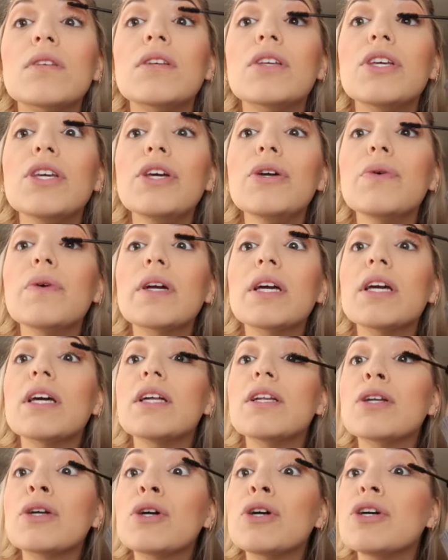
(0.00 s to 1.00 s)
You
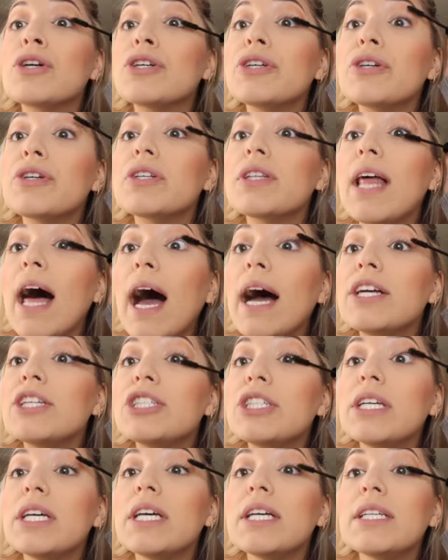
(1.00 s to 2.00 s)
can curl your
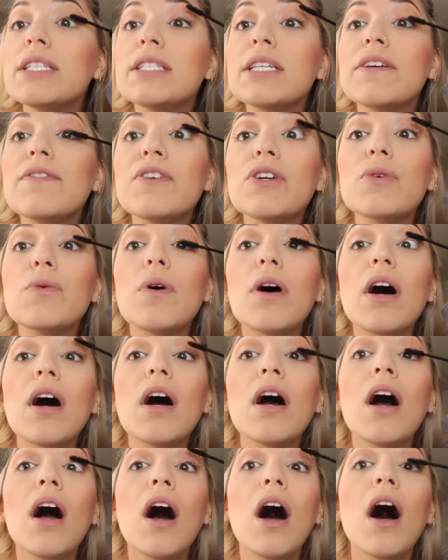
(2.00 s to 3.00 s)
lashes if you
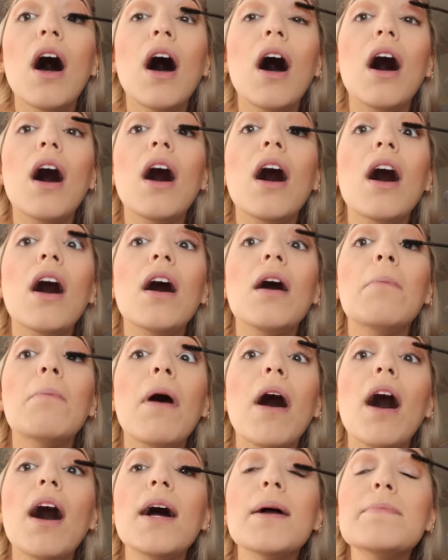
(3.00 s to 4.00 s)
want.
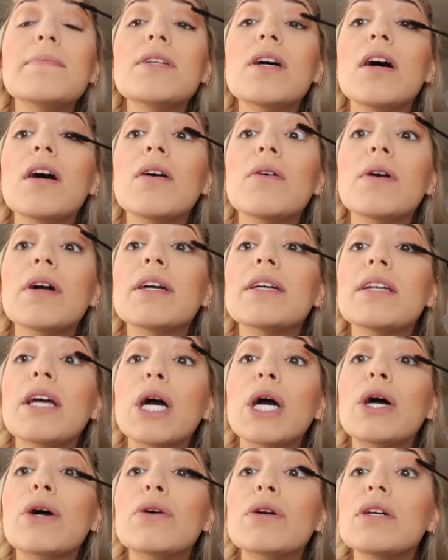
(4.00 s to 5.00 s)
I'm not right
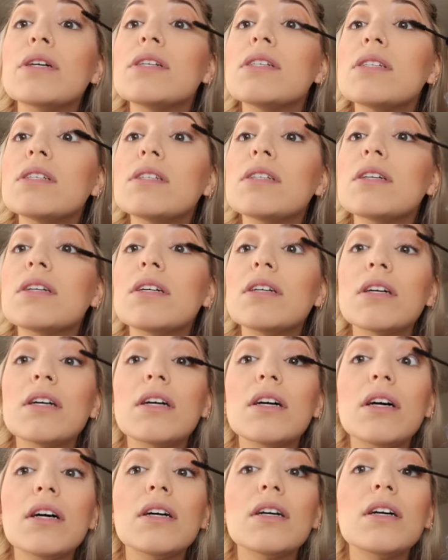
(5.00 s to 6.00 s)
now because
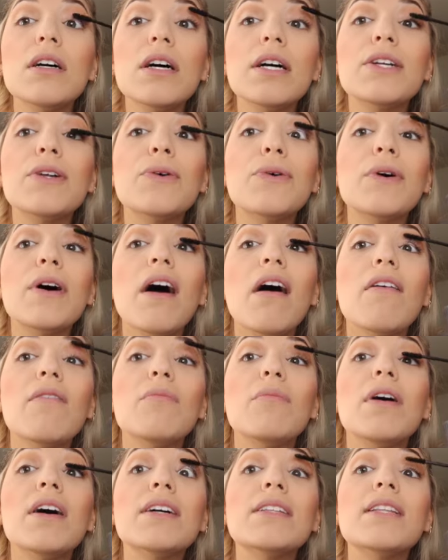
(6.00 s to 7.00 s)
I don't have
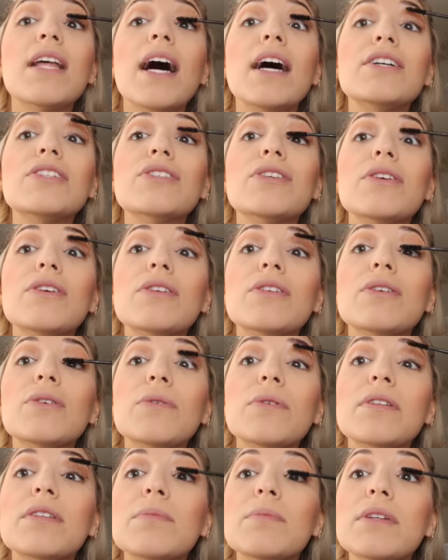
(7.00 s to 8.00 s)
my lash curler
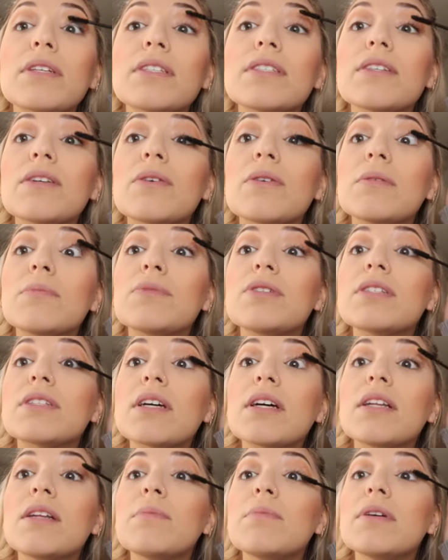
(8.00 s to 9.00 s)
with me, so I'm just
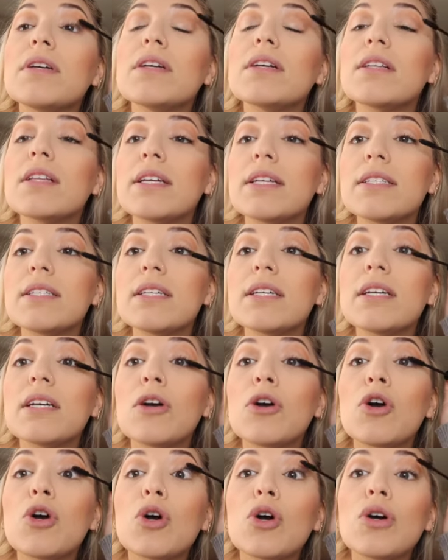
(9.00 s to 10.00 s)
kind of being lazy
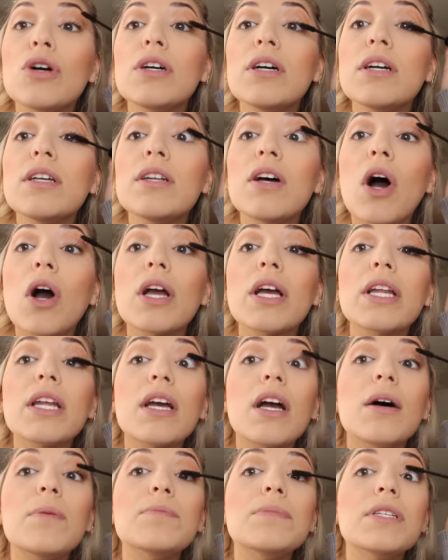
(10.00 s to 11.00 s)
and not
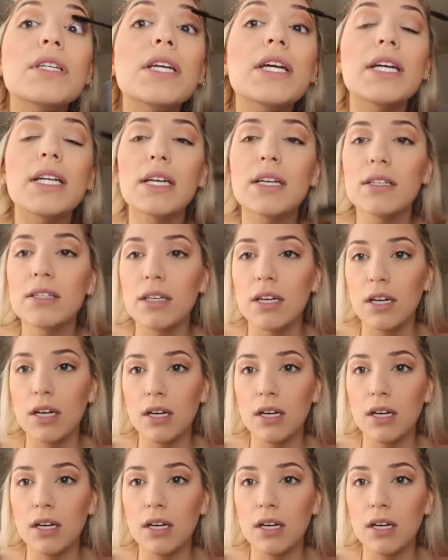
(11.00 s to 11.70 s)
getting up to get it.